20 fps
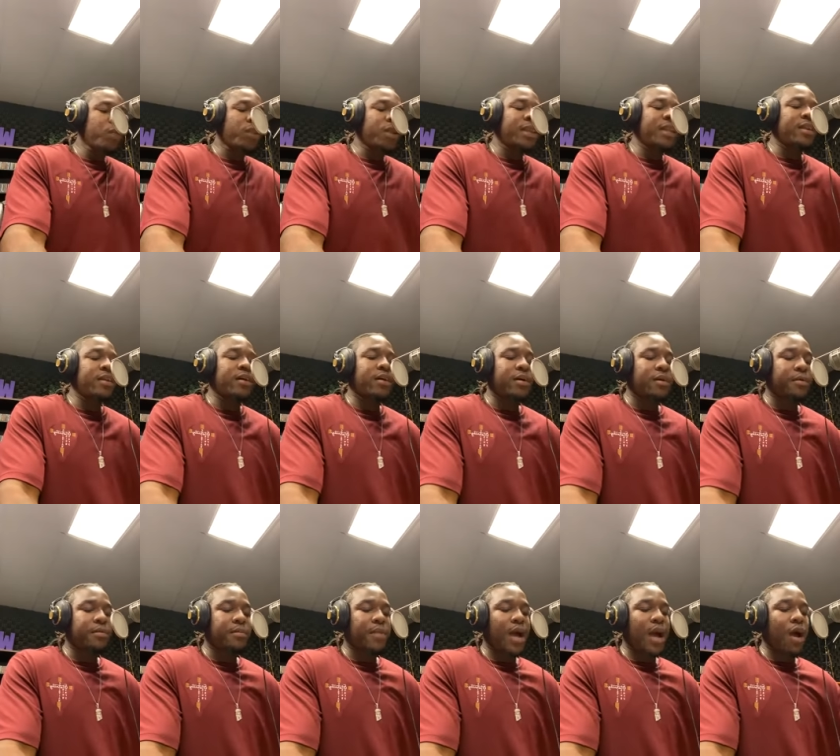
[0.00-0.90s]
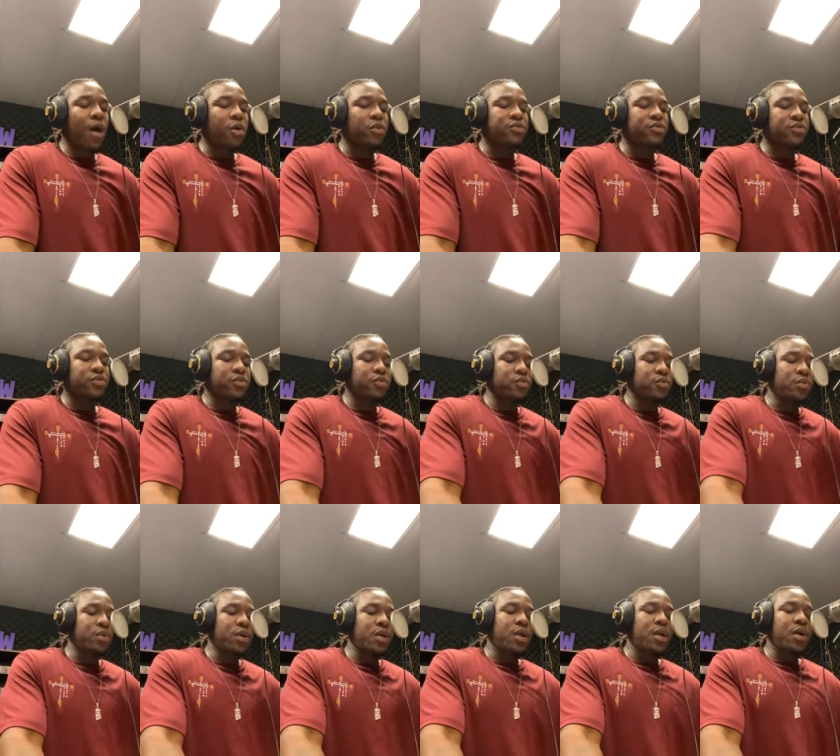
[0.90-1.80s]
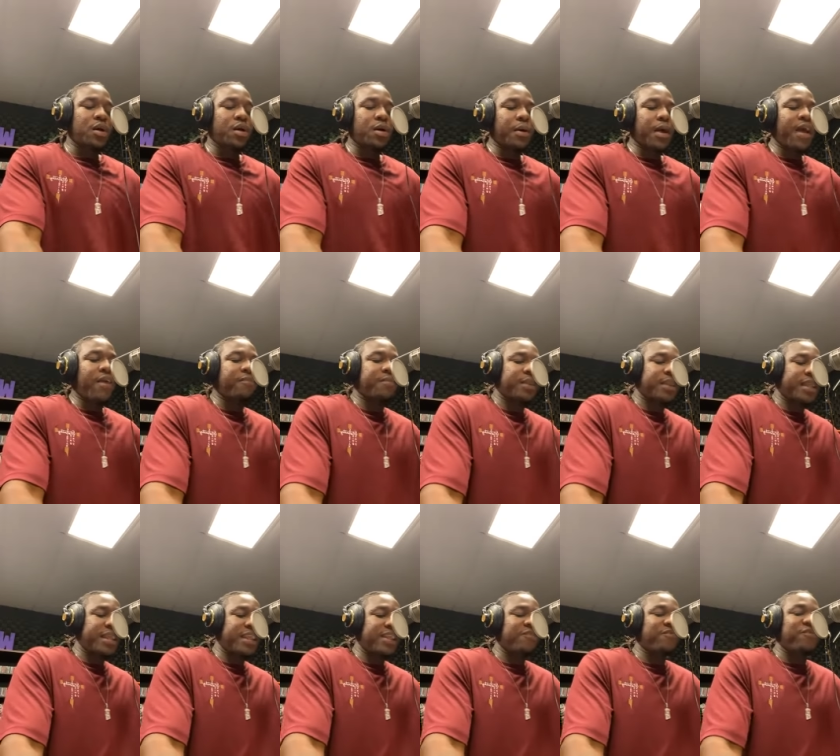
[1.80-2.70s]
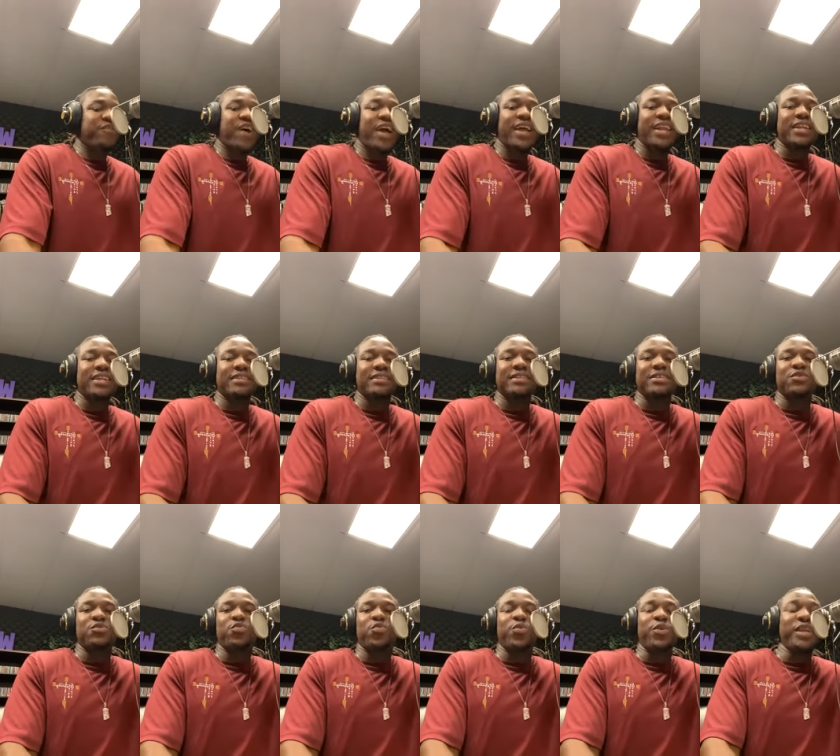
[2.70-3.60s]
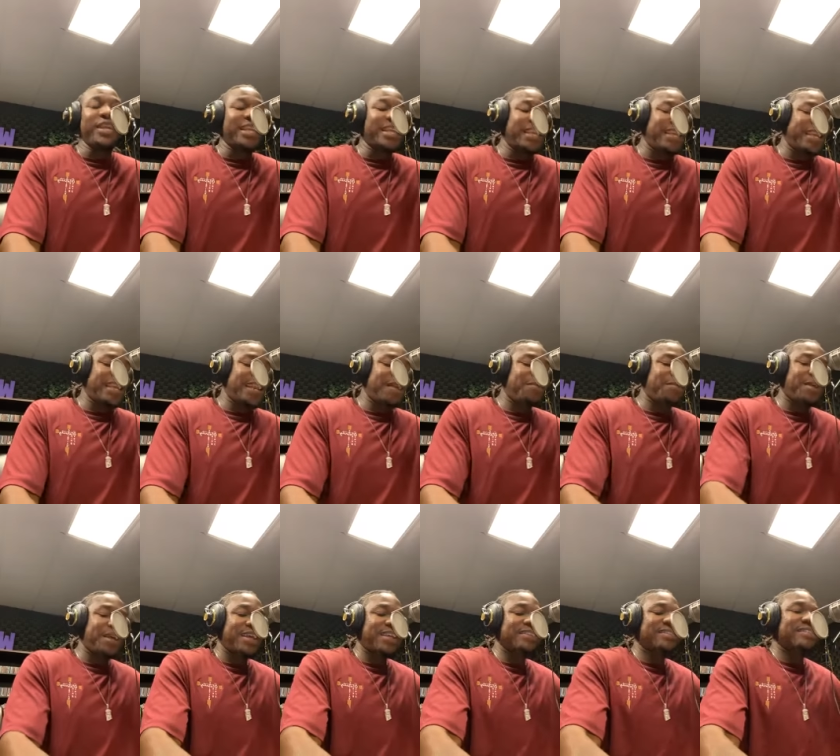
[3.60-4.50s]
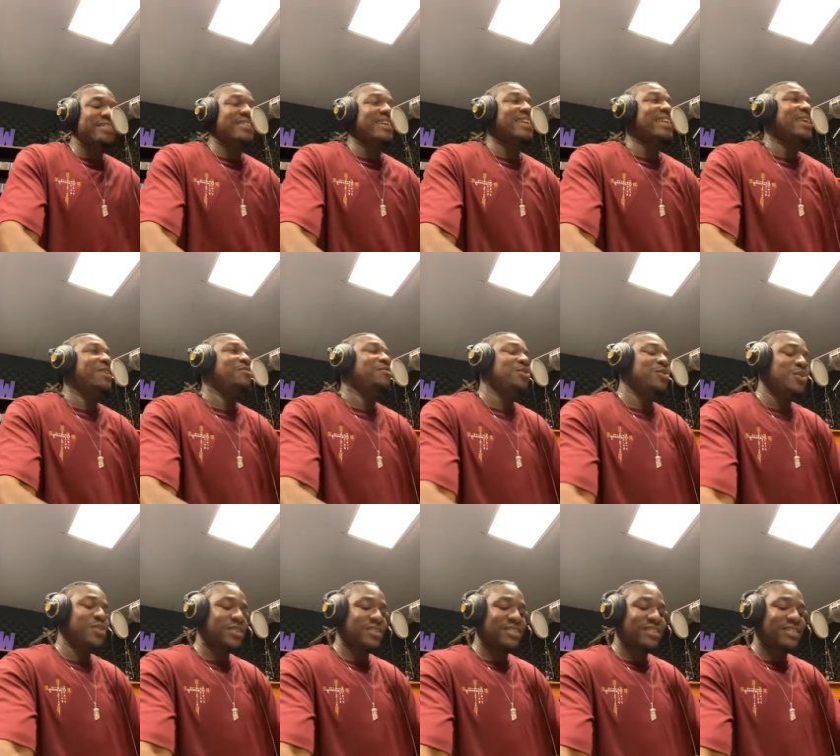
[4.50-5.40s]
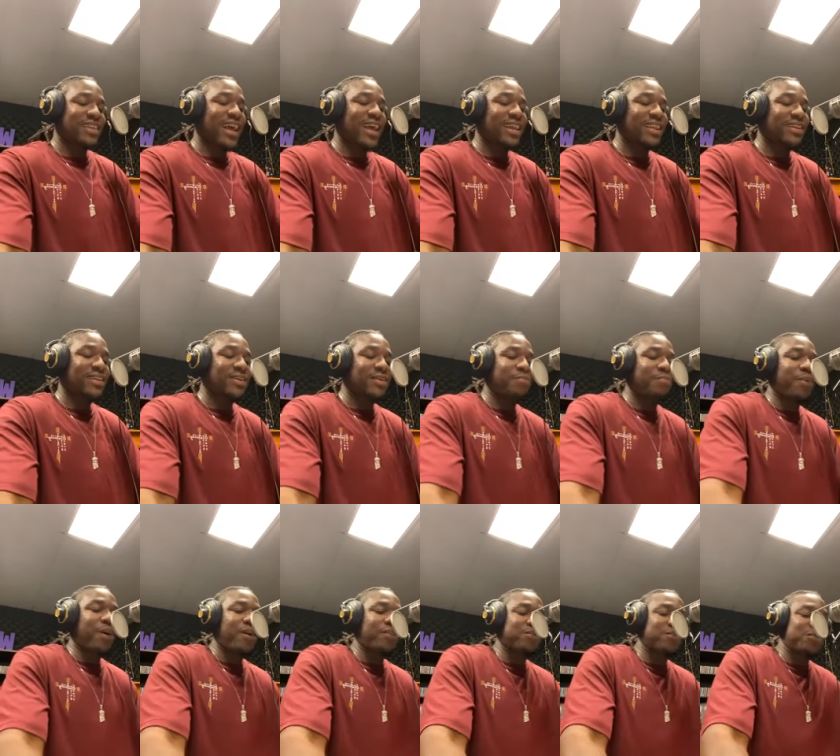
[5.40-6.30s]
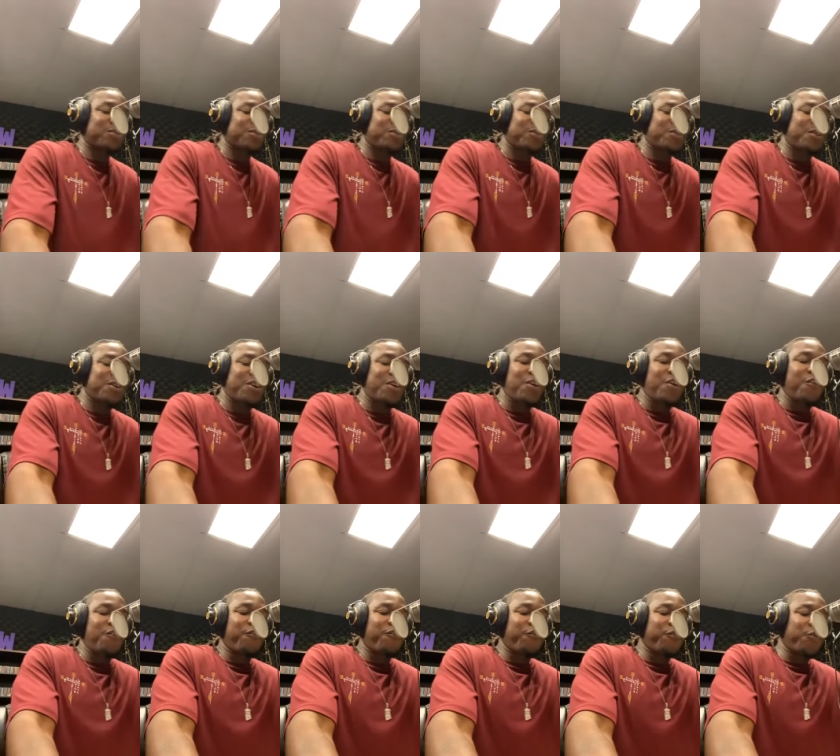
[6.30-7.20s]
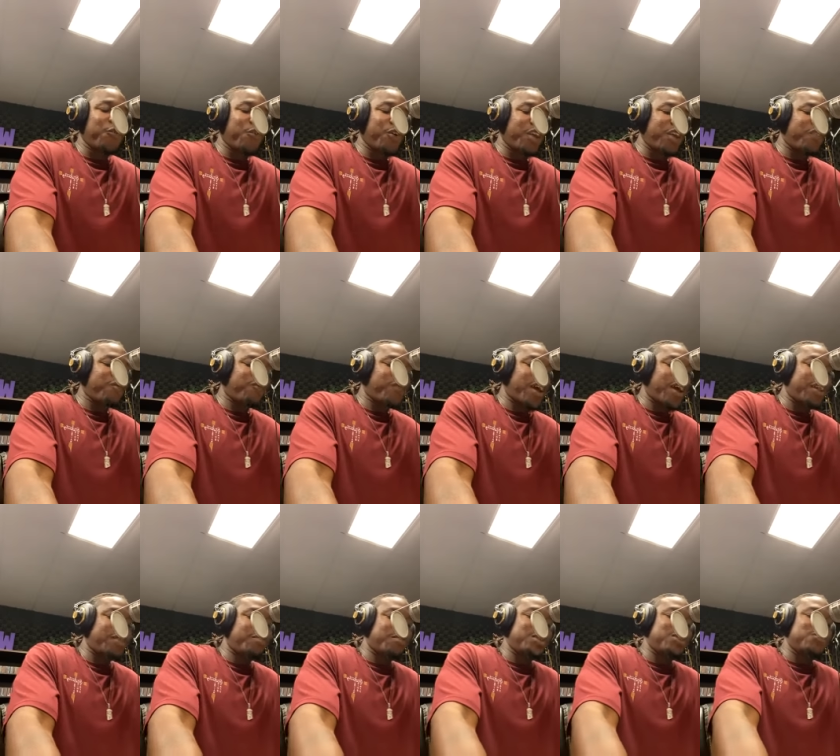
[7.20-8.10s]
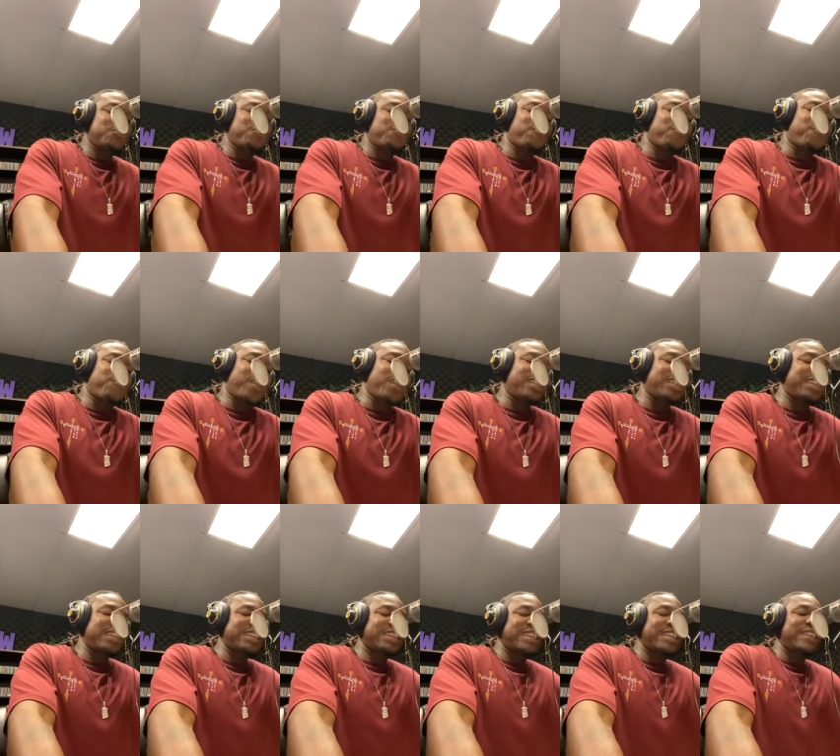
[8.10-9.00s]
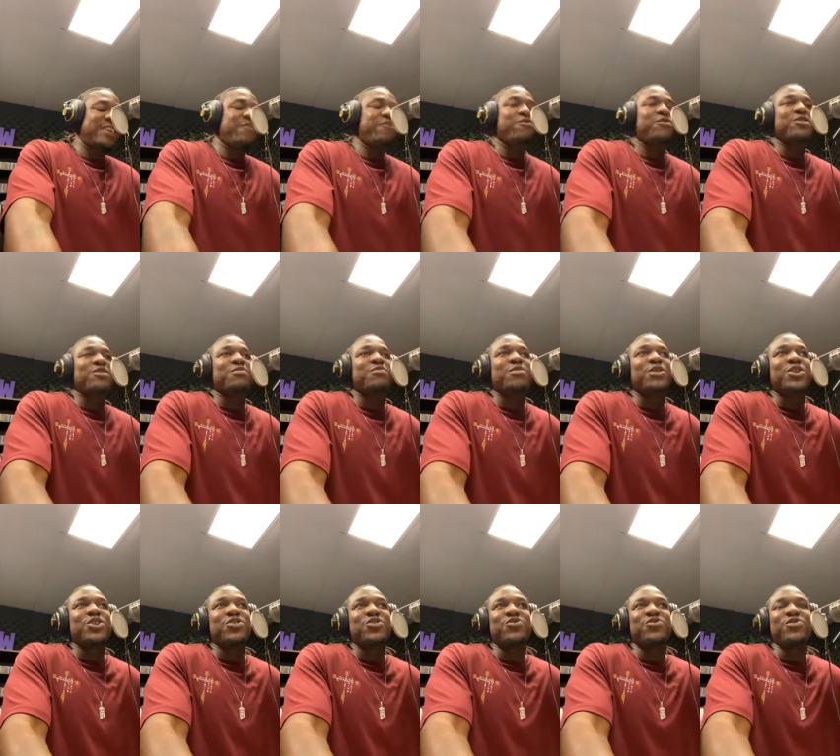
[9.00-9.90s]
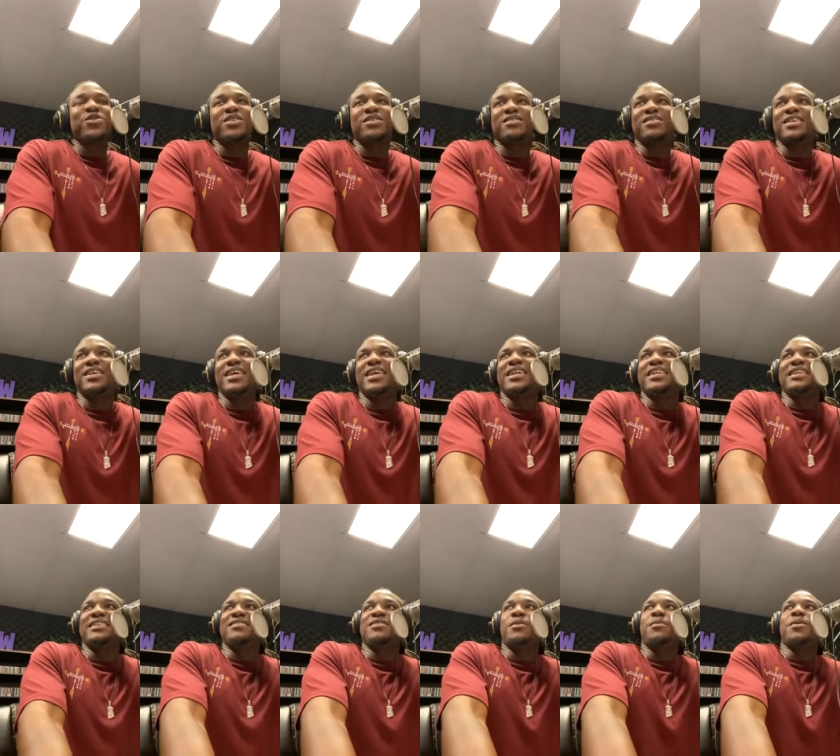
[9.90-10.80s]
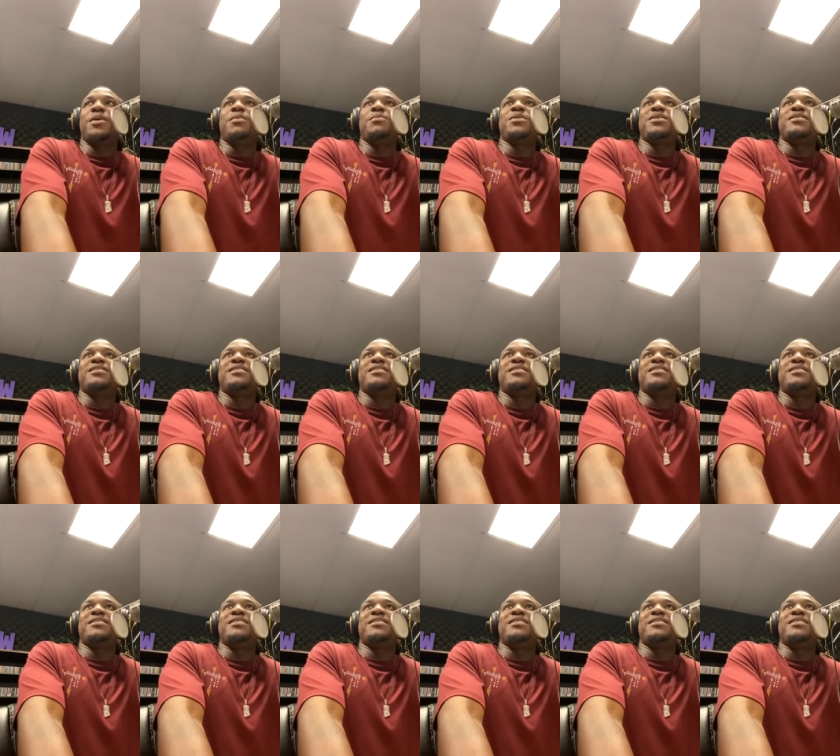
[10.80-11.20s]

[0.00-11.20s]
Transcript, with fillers: And um, I also uh, have been invited this weekend. Amen. Sunday, I'm so excited. Uh, Apostle Floyd invited me to Faith and Deliverance Ministries this upcoming